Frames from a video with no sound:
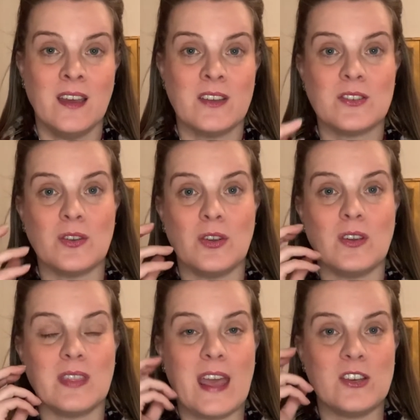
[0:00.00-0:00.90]
So
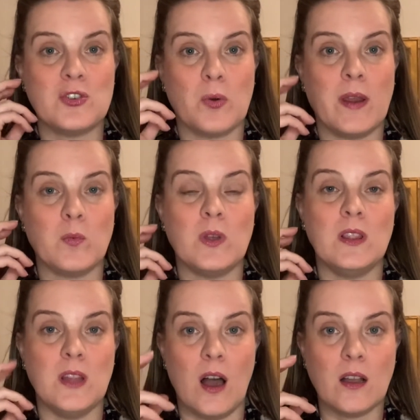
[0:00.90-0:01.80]
that joint will
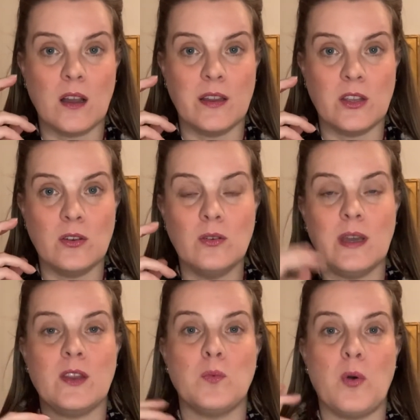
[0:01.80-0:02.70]
lock on you and
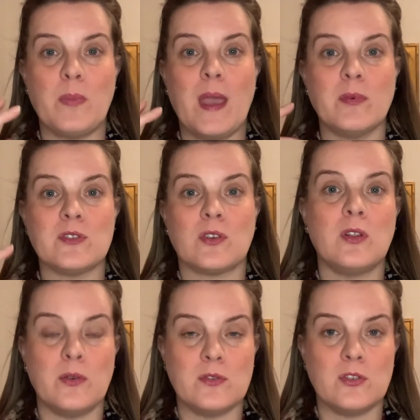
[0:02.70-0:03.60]
you won't be able to
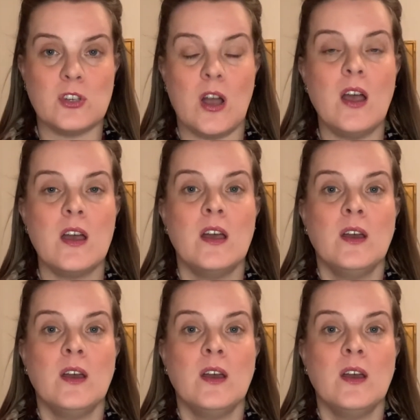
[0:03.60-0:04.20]
close your jaw,